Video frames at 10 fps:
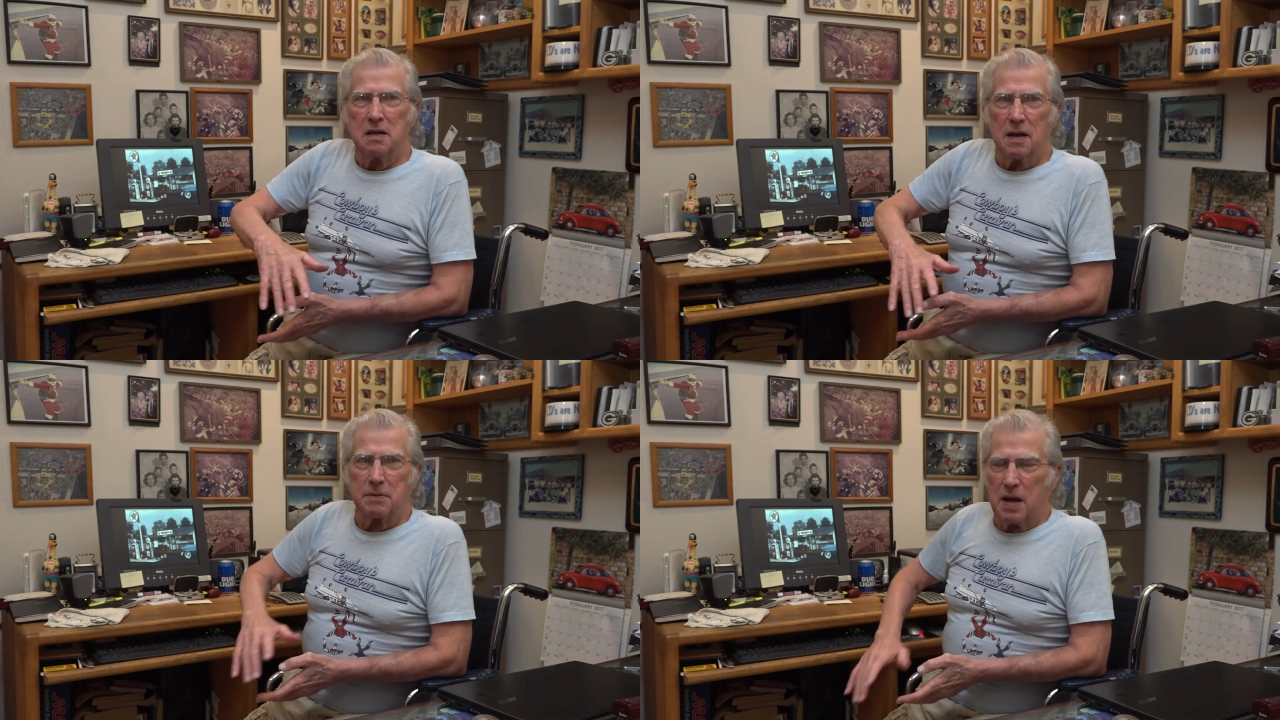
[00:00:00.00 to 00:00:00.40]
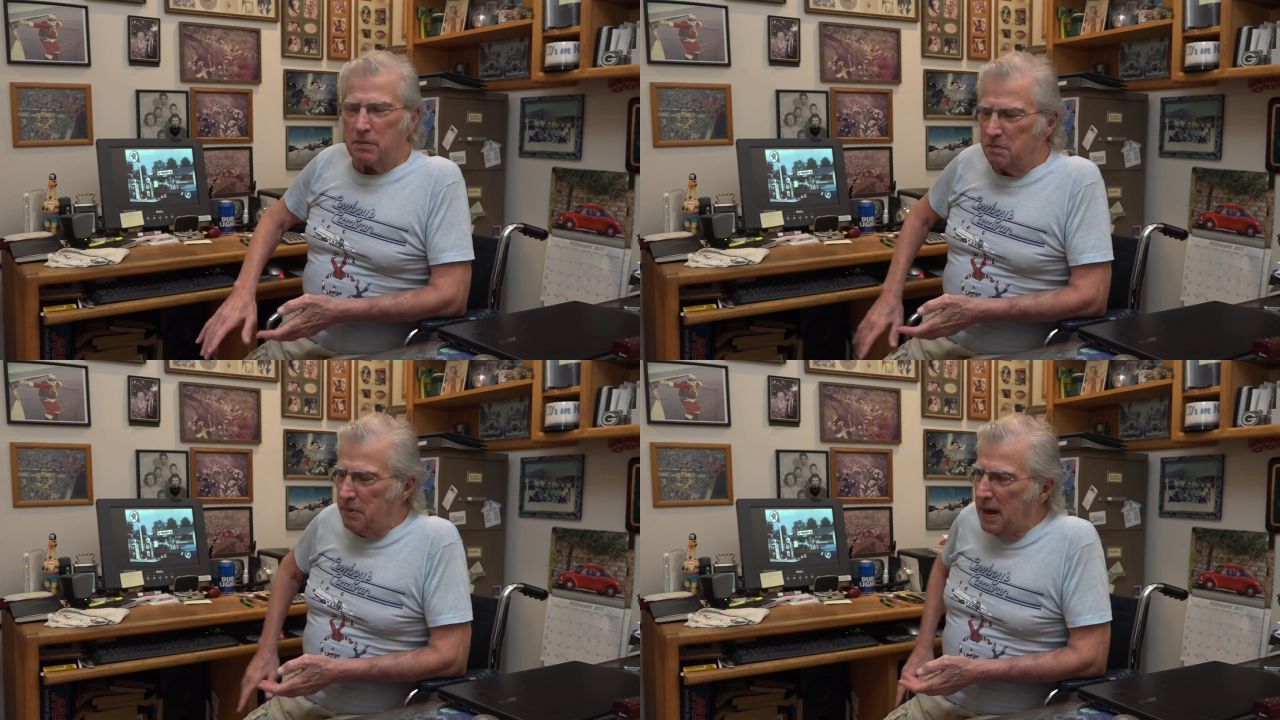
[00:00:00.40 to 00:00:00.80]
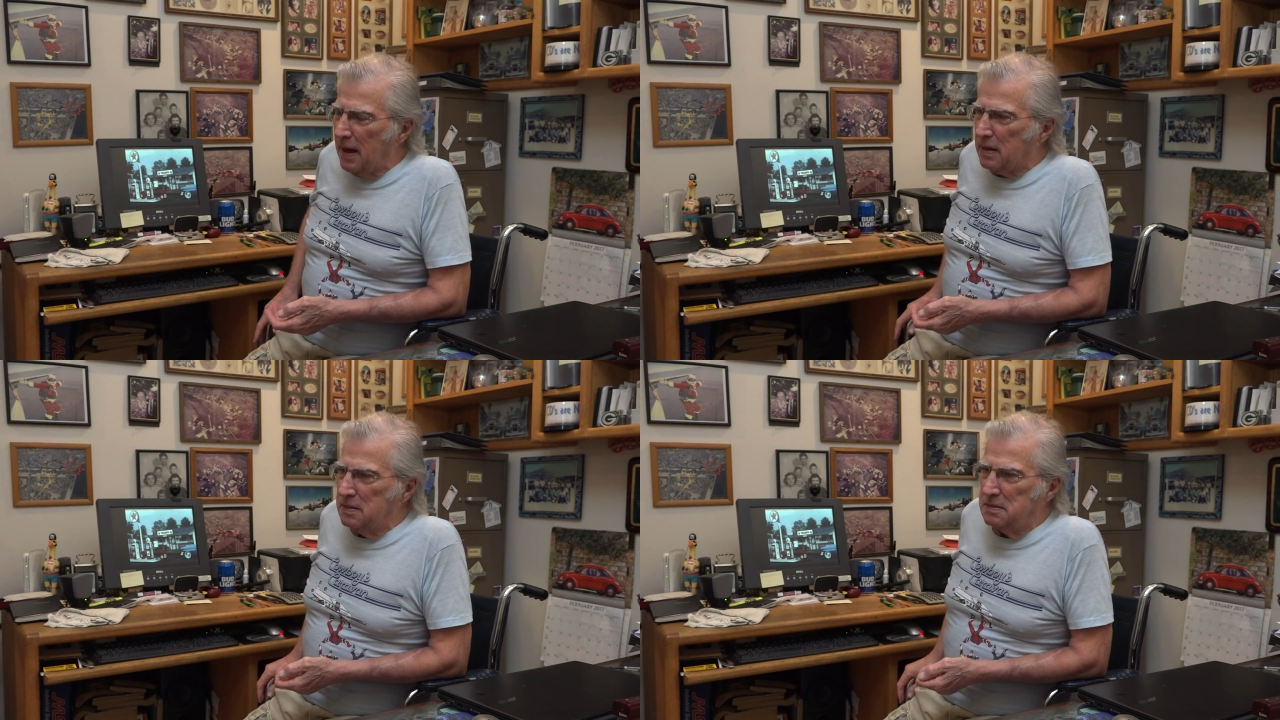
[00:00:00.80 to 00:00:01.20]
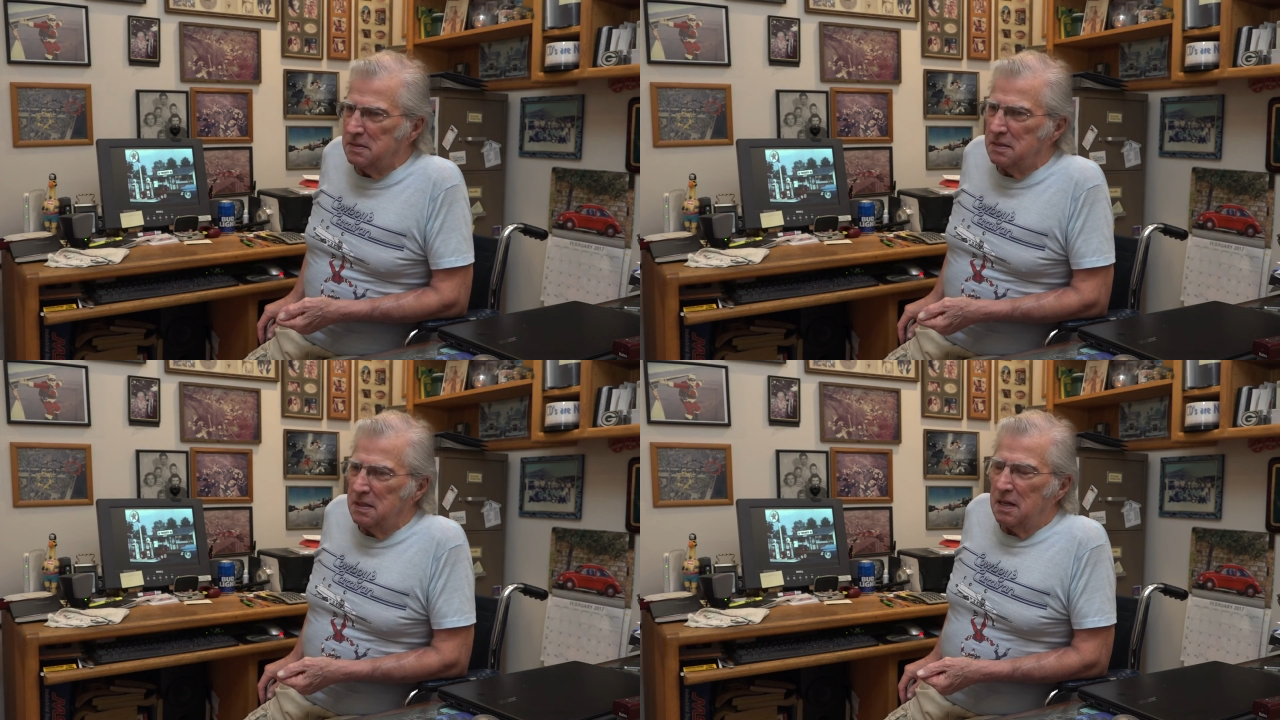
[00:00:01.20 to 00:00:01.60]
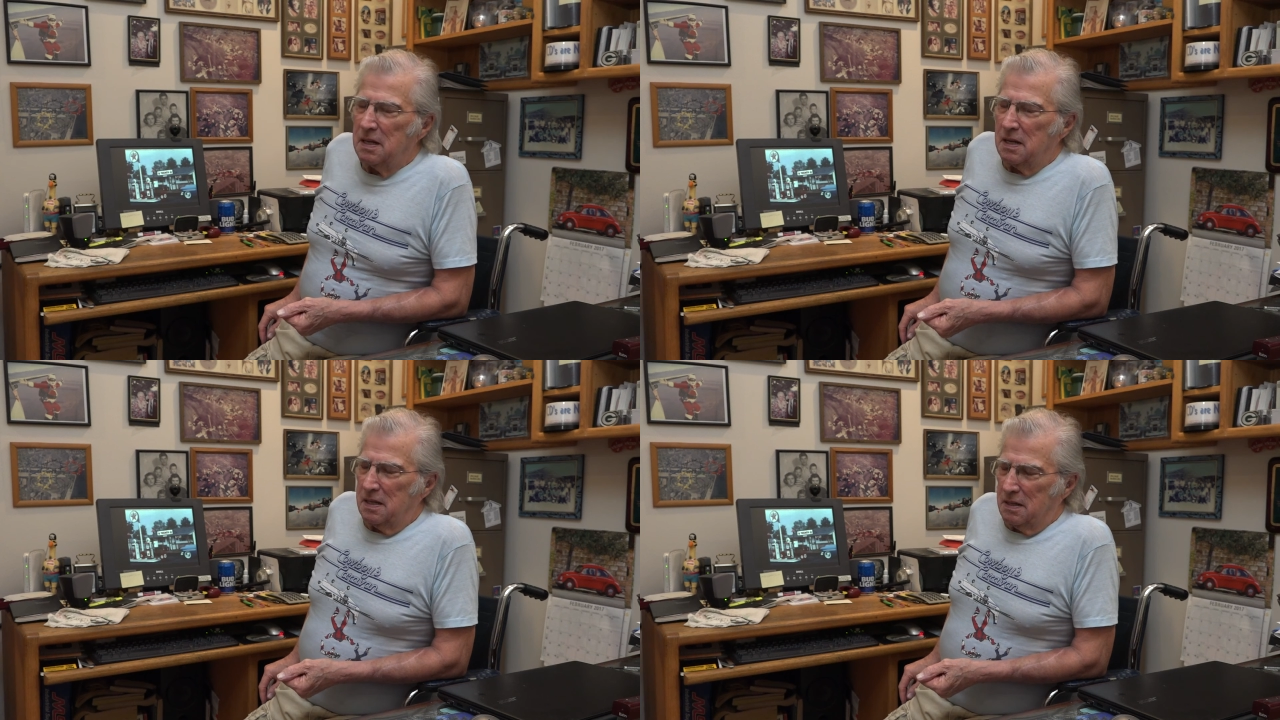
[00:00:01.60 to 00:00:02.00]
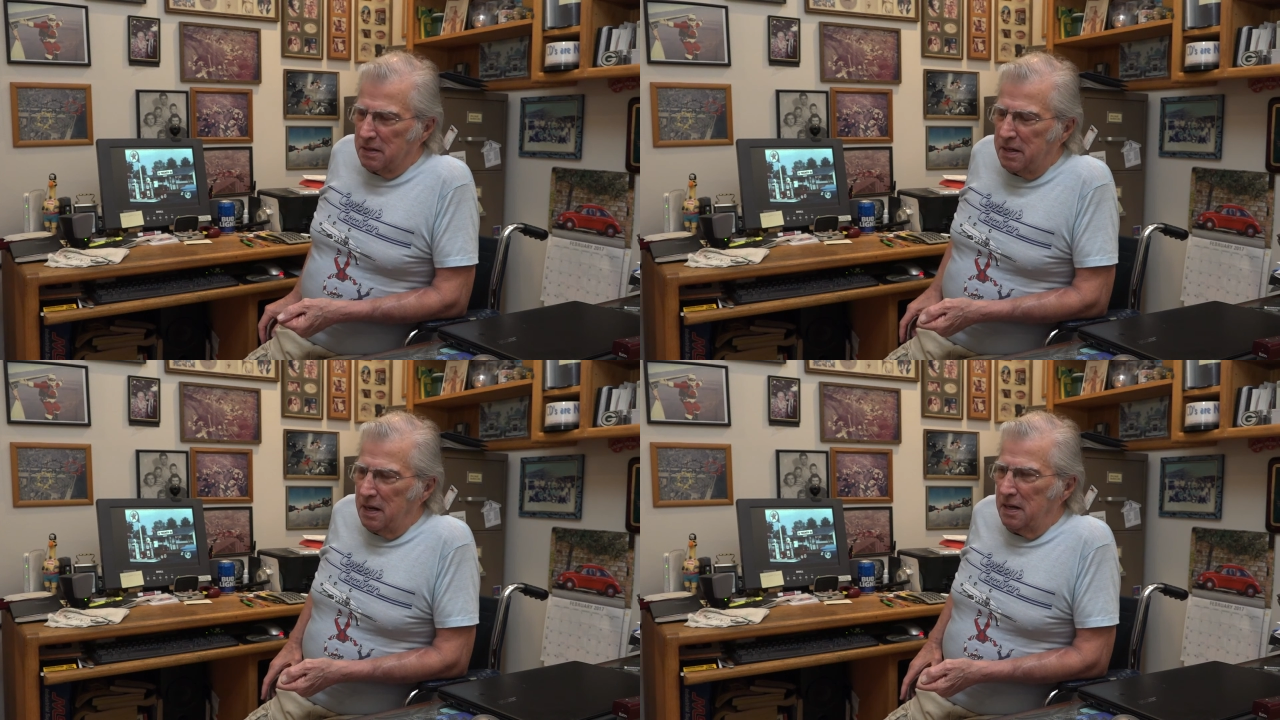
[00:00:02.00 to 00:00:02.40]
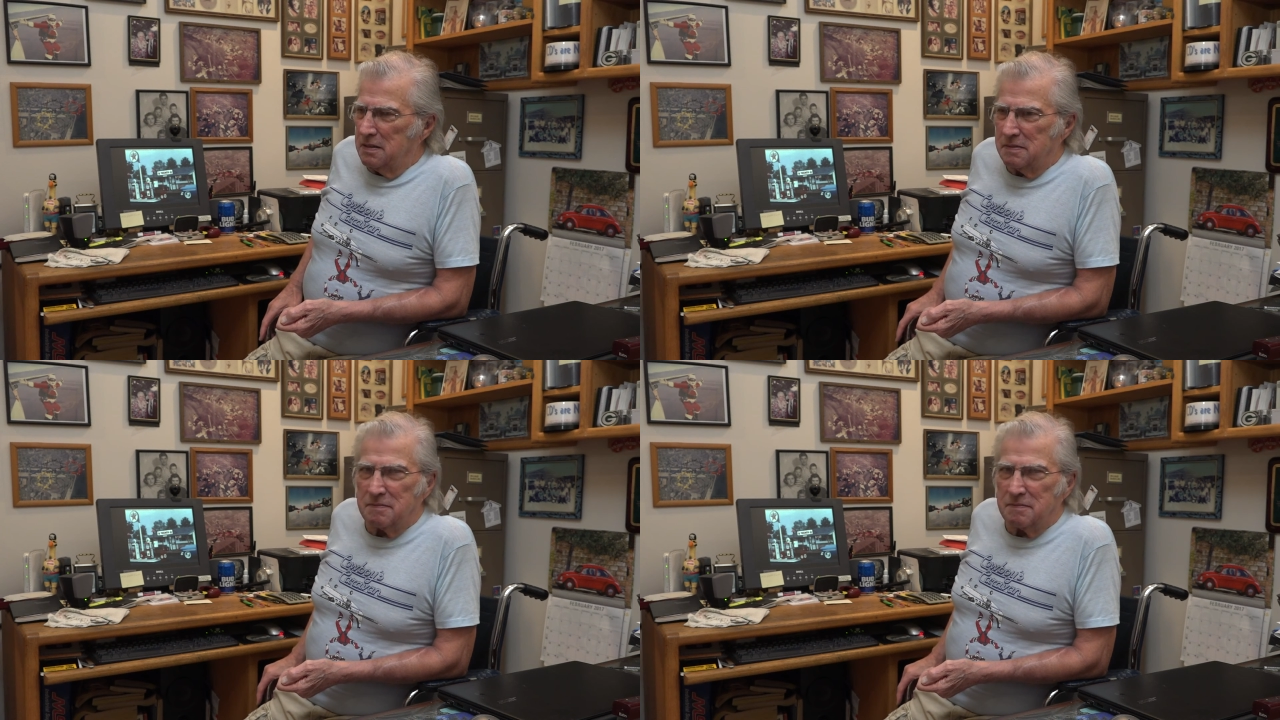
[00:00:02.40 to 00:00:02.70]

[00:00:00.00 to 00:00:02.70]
I'm coming back. Okay.